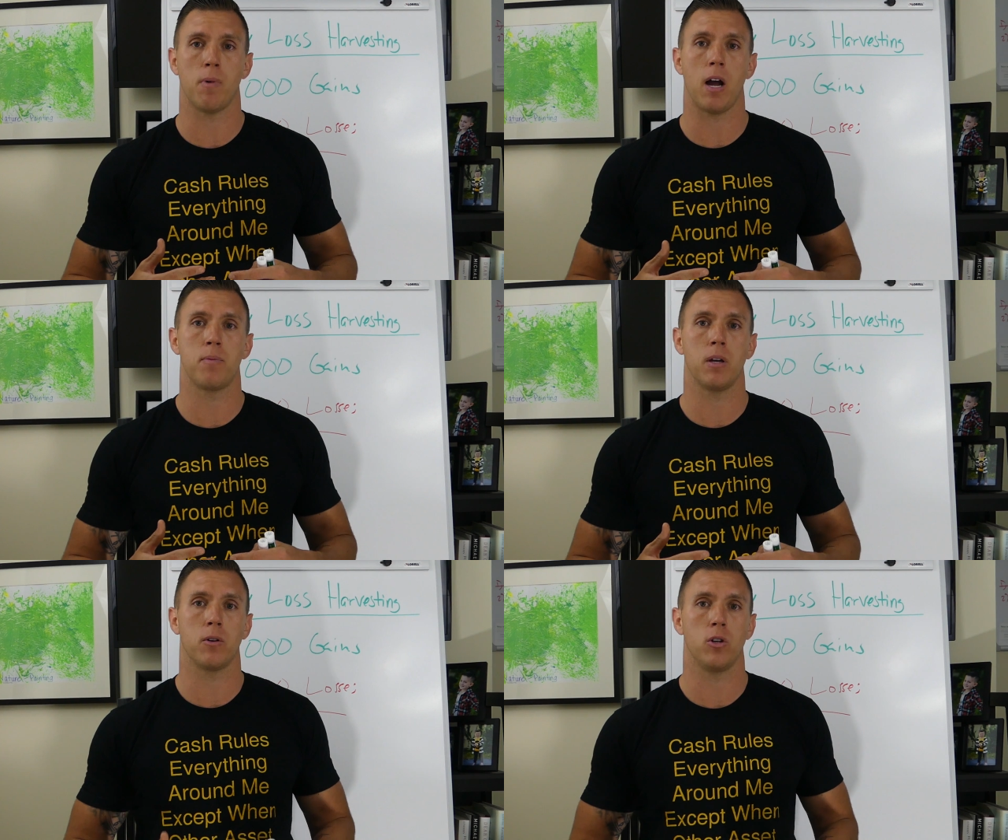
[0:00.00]

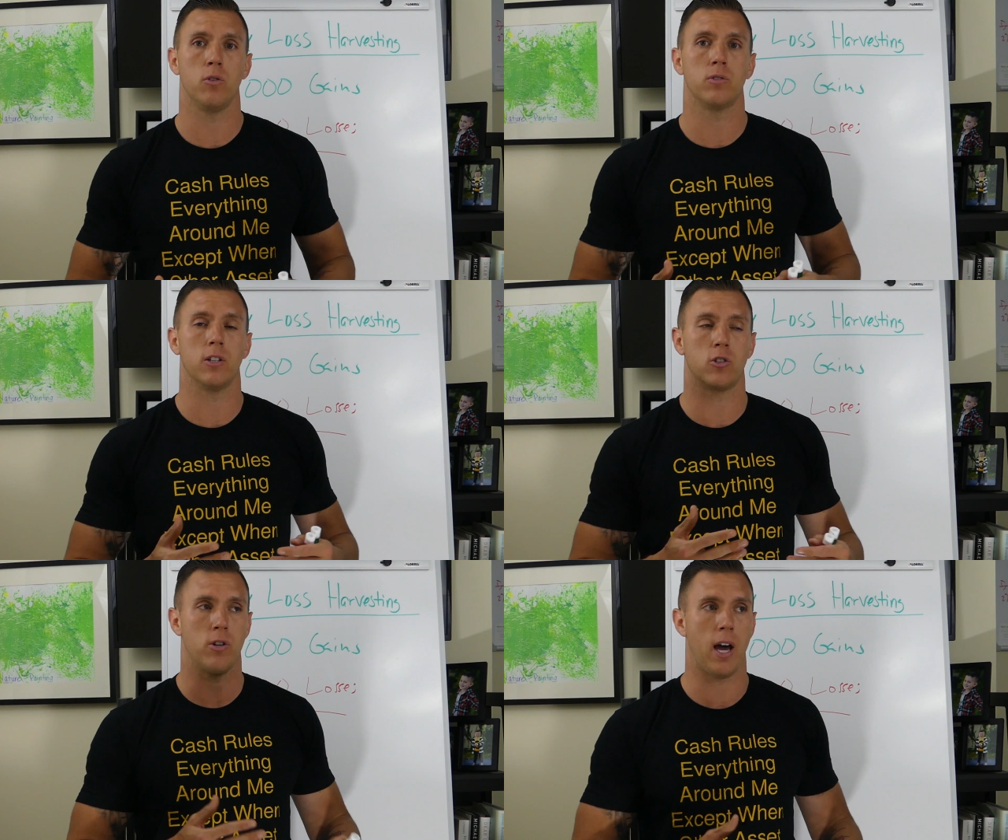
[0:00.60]
might be able to use
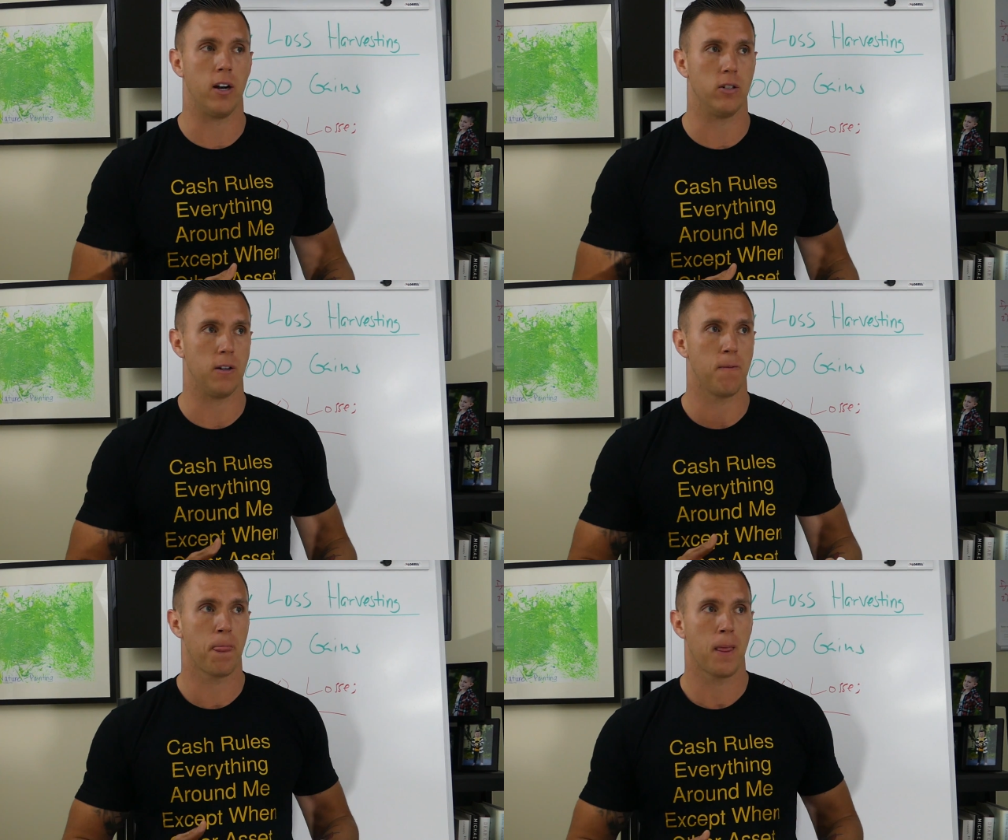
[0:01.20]
this
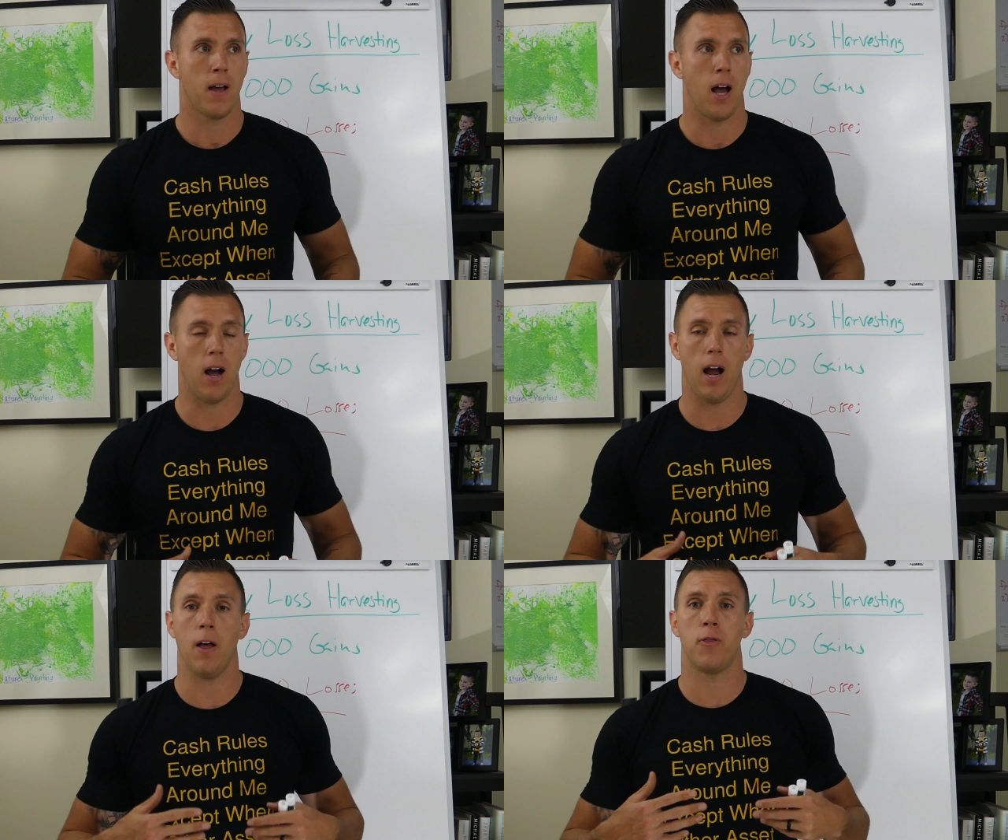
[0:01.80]
strategy.
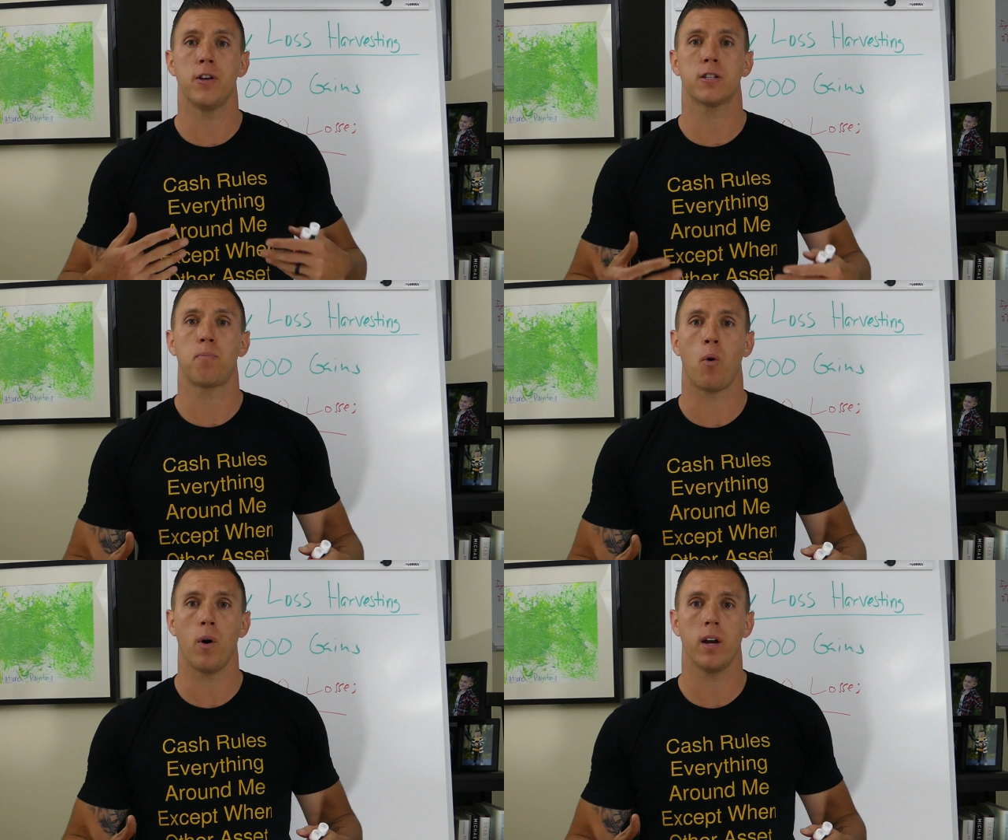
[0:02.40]
At this
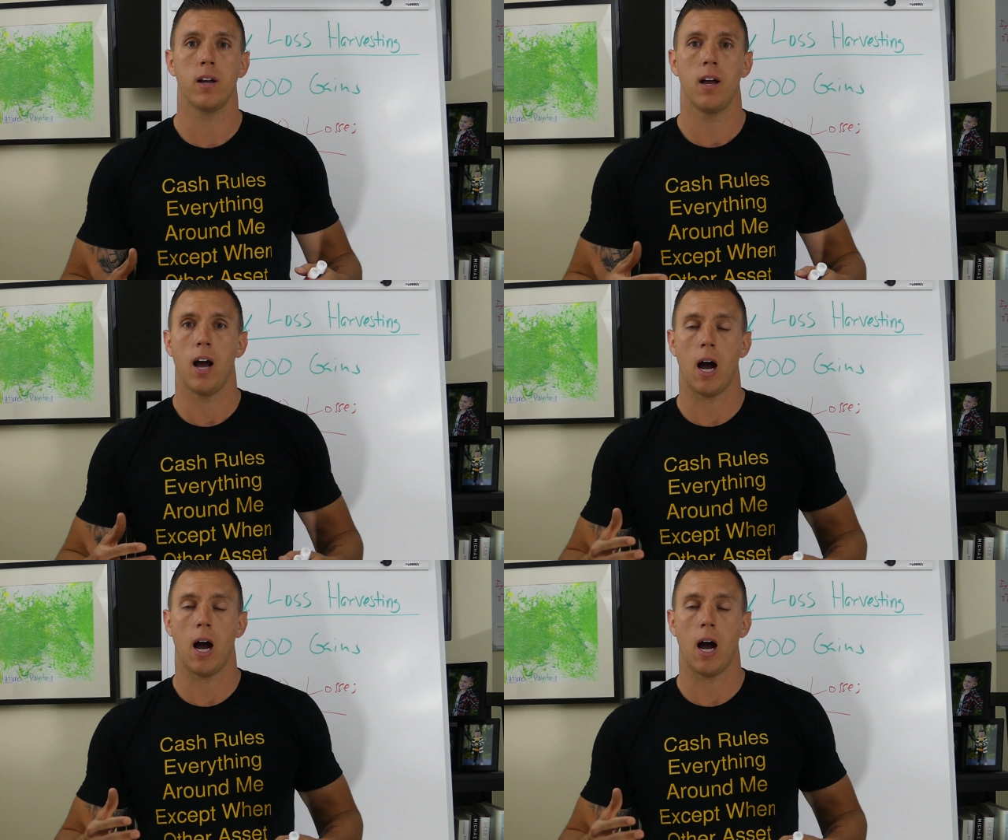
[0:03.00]
point,